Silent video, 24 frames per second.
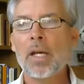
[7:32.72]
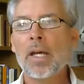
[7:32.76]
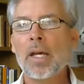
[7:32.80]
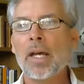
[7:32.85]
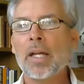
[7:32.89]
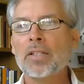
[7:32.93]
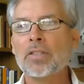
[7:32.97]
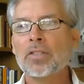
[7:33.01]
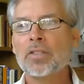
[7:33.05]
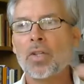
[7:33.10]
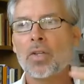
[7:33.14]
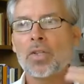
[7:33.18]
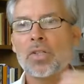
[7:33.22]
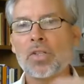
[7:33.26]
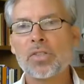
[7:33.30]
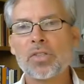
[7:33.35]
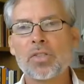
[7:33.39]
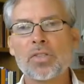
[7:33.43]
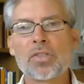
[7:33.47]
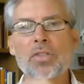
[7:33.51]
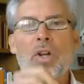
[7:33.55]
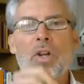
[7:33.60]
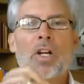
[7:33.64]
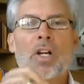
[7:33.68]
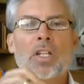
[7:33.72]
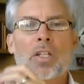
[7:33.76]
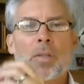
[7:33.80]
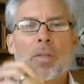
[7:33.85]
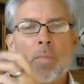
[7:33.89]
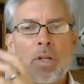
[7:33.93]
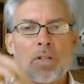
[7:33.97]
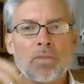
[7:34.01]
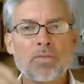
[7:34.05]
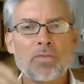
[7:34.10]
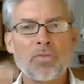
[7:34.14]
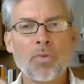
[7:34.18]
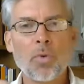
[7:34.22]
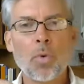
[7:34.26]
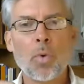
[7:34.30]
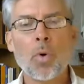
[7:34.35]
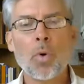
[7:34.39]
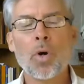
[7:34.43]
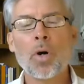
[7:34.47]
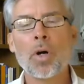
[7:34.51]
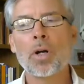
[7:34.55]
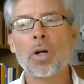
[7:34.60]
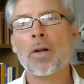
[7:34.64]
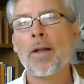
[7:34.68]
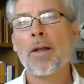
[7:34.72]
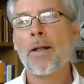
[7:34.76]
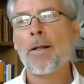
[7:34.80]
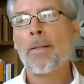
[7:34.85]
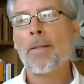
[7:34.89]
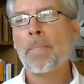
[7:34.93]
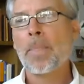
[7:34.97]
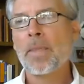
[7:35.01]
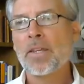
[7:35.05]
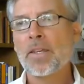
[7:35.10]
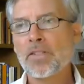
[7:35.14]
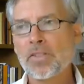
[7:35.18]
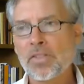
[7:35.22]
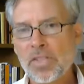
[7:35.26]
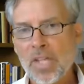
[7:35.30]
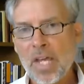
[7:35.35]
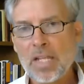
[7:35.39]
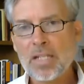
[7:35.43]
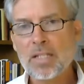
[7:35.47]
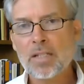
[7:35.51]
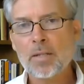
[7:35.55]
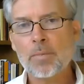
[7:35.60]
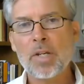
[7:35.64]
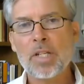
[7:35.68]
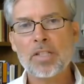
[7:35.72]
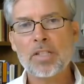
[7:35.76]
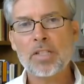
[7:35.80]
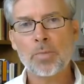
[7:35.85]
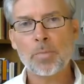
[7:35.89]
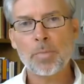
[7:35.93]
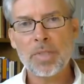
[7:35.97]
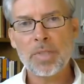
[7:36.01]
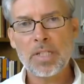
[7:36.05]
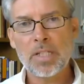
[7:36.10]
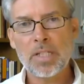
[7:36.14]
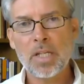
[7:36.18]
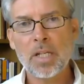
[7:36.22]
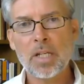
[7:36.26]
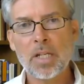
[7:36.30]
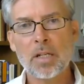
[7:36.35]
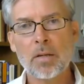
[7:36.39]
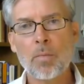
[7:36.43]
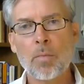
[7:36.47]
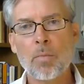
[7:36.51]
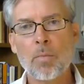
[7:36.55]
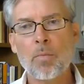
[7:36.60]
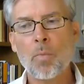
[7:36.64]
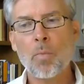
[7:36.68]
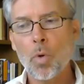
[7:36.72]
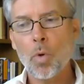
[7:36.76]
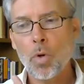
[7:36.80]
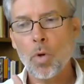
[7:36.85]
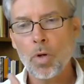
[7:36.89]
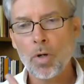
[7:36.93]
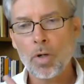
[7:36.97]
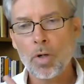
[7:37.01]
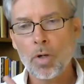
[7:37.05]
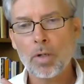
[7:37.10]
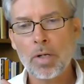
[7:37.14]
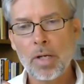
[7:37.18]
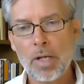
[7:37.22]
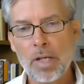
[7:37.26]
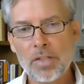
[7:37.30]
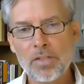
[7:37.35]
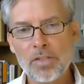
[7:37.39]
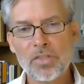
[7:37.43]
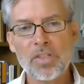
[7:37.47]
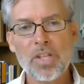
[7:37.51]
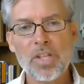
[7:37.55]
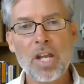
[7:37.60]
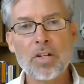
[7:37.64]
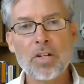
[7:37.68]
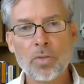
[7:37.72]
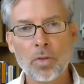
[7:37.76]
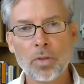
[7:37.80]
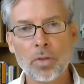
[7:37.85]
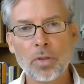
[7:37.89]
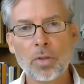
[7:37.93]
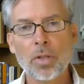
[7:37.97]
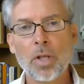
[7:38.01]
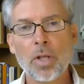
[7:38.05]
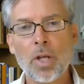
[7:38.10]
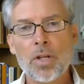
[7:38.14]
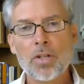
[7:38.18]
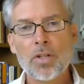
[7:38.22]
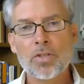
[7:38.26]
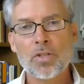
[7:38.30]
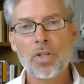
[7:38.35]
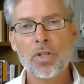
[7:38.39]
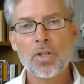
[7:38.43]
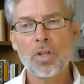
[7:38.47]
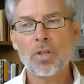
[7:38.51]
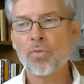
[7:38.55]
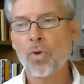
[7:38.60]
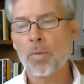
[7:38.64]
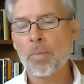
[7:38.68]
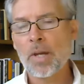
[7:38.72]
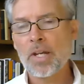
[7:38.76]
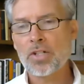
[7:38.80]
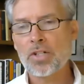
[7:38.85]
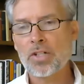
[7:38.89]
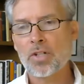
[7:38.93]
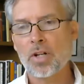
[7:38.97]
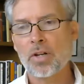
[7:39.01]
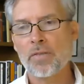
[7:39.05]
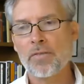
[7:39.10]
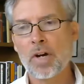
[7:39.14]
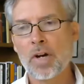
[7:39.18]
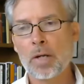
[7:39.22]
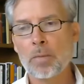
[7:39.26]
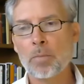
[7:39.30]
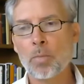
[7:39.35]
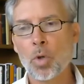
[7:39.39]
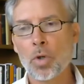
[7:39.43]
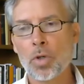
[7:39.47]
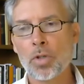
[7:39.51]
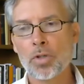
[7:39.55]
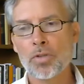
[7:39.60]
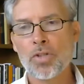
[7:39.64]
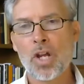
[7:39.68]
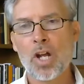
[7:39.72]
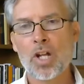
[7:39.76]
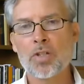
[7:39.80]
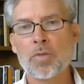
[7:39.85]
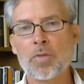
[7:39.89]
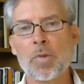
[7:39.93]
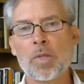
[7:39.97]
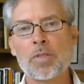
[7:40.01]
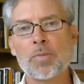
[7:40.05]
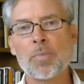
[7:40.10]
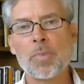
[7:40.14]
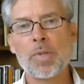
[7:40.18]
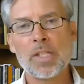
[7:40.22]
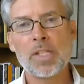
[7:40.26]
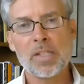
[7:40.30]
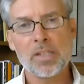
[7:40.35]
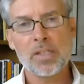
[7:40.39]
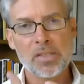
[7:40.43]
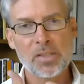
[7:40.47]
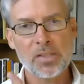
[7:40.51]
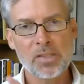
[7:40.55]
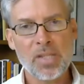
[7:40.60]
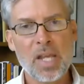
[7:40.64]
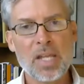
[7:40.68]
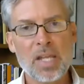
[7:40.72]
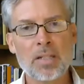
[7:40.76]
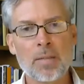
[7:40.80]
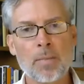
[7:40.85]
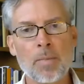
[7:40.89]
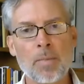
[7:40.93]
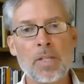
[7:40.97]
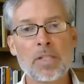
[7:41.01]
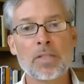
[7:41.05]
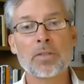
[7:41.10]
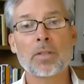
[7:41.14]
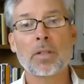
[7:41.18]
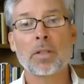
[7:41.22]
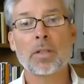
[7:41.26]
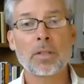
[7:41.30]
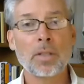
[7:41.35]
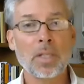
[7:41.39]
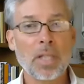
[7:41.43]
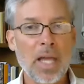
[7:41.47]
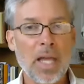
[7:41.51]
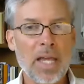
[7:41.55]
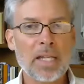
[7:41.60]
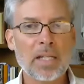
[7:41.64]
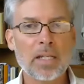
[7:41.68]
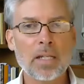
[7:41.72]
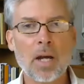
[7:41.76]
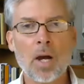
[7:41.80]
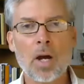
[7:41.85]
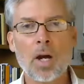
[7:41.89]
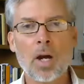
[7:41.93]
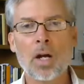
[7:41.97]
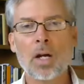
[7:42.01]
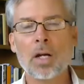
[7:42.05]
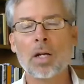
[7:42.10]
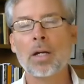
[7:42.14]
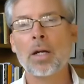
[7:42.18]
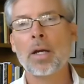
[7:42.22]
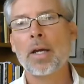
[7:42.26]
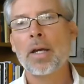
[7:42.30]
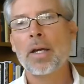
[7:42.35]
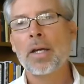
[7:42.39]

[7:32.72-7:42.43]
And so this is an argument for sentiments being more uh, central to the formation of our moral judgments because sentiments like our